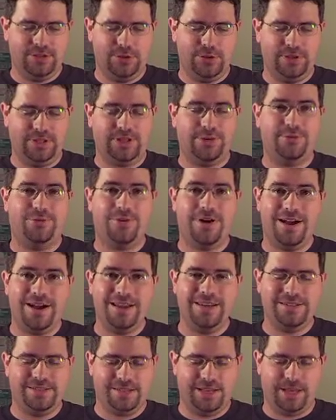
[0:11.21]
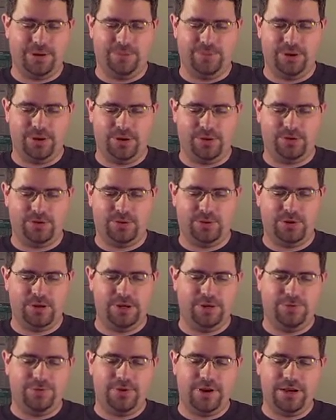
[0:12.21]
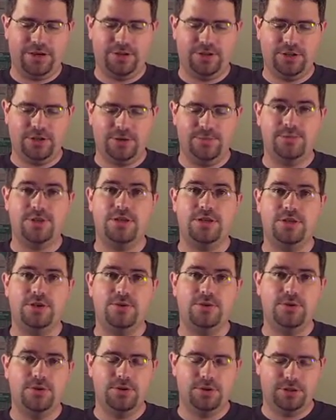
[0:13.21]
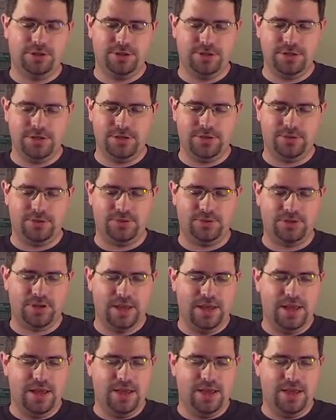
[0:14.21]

do a define type post where you define terms that you Googlers use